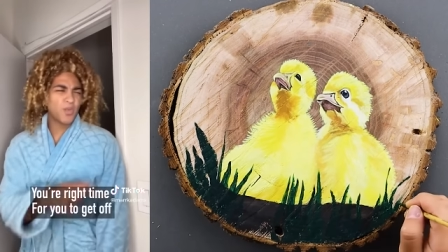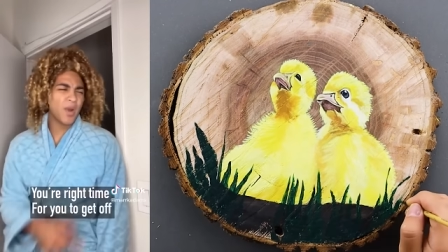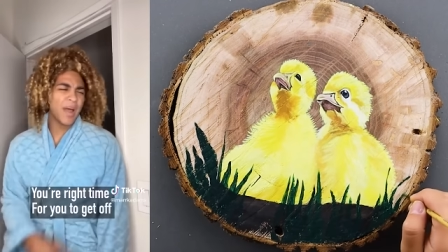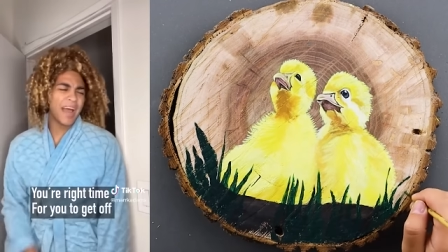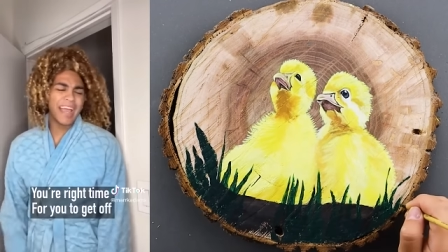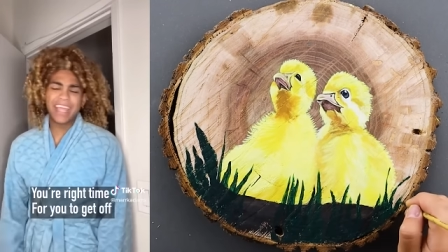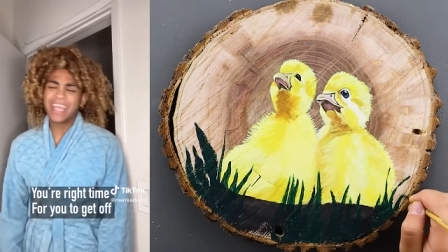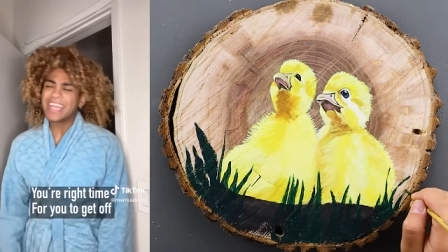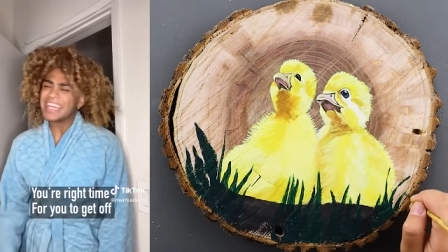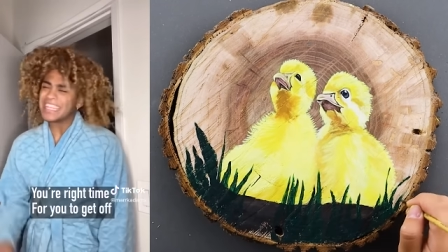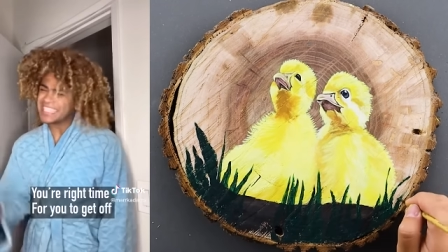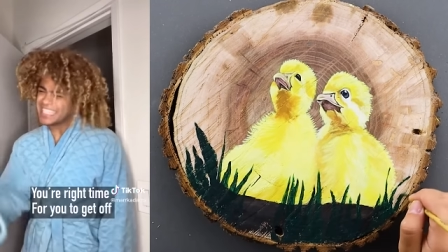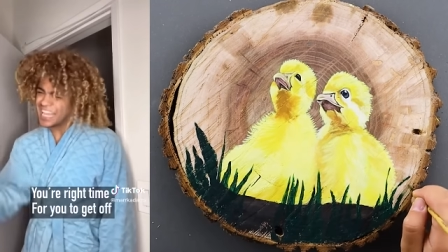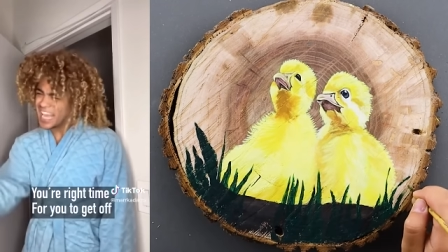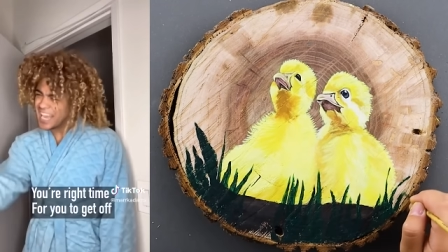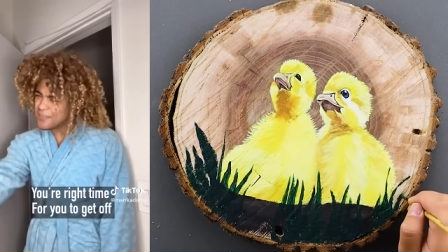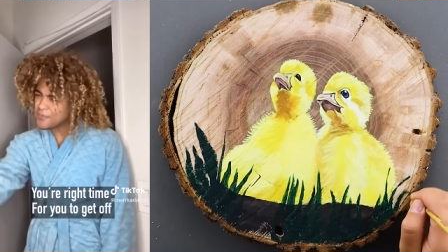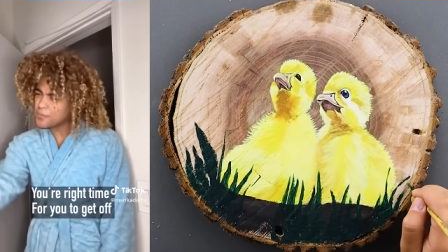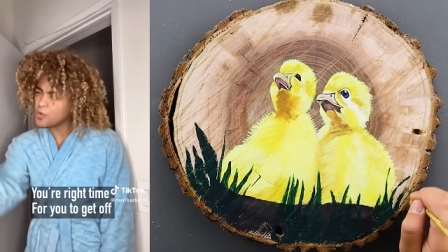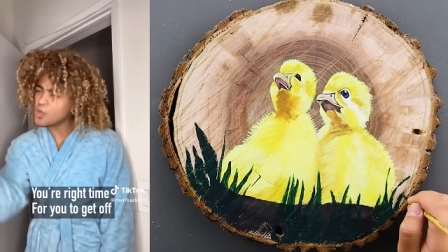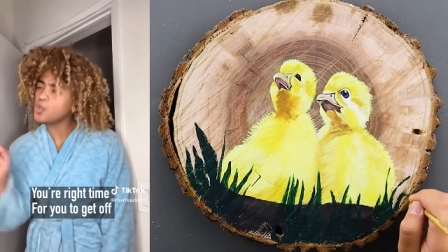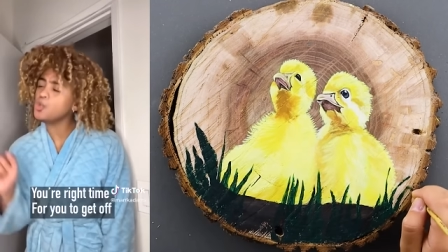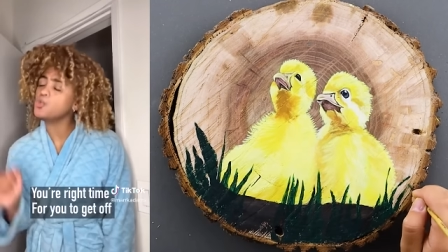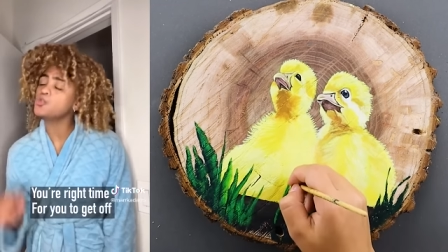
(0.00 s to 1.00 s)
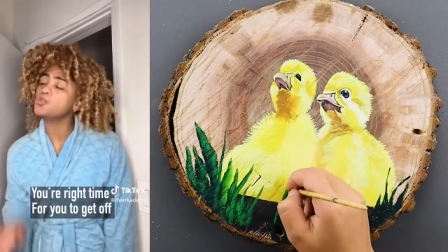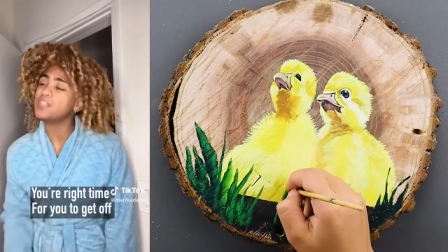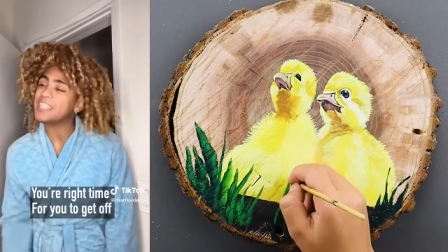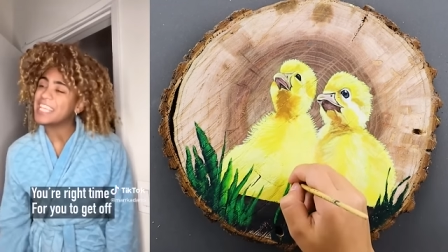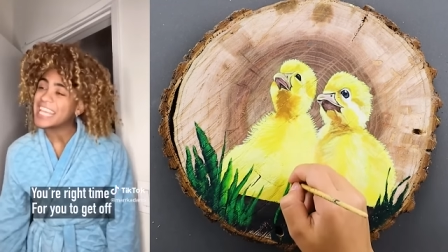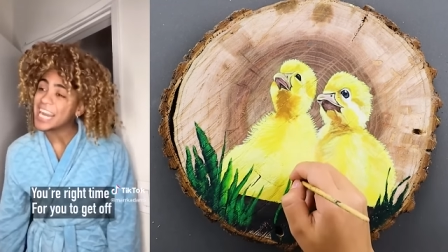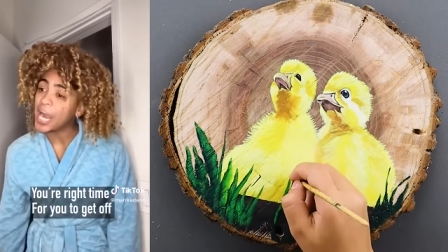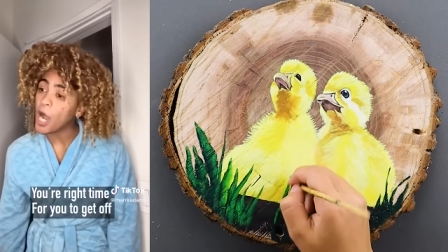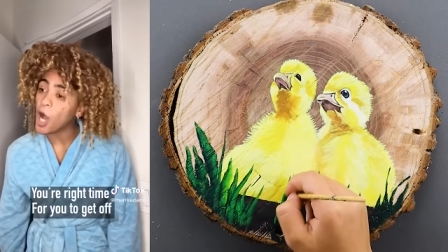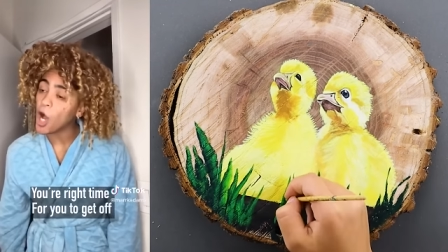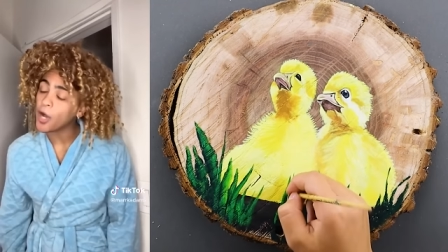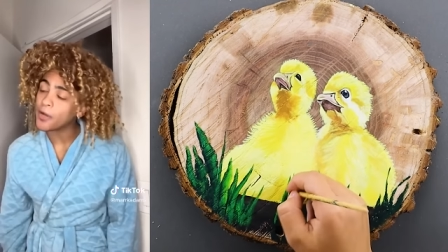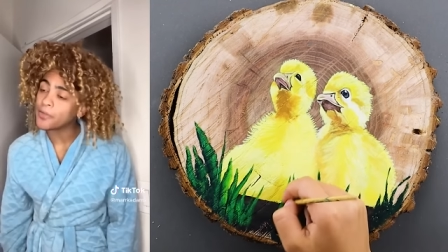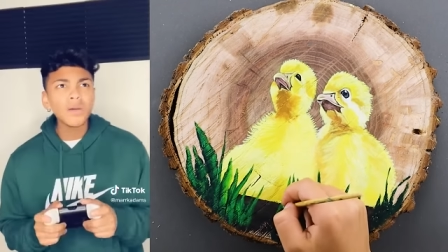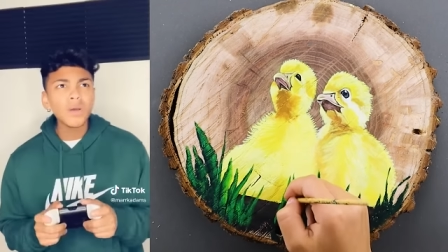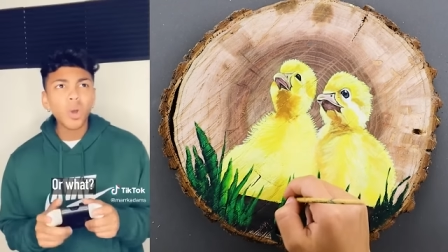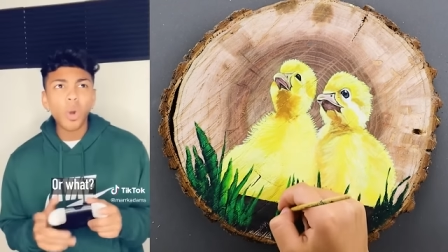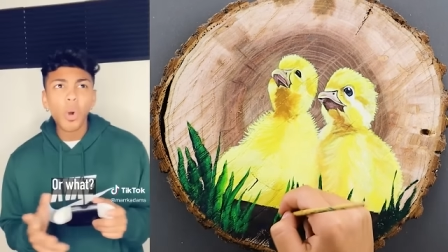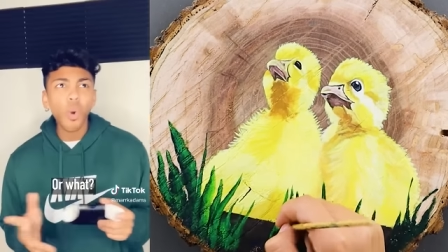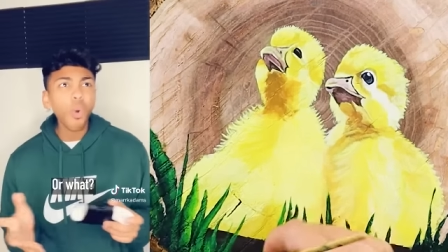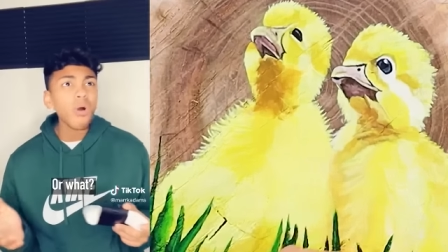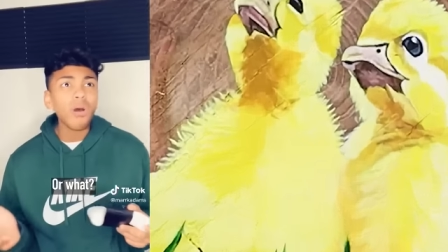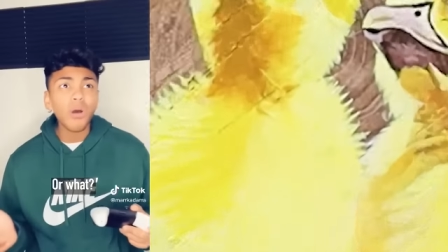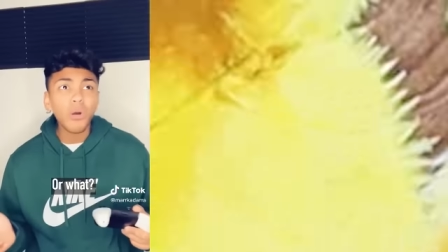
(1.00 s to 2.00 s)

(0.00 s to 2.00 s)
You're right. Time for you to get off.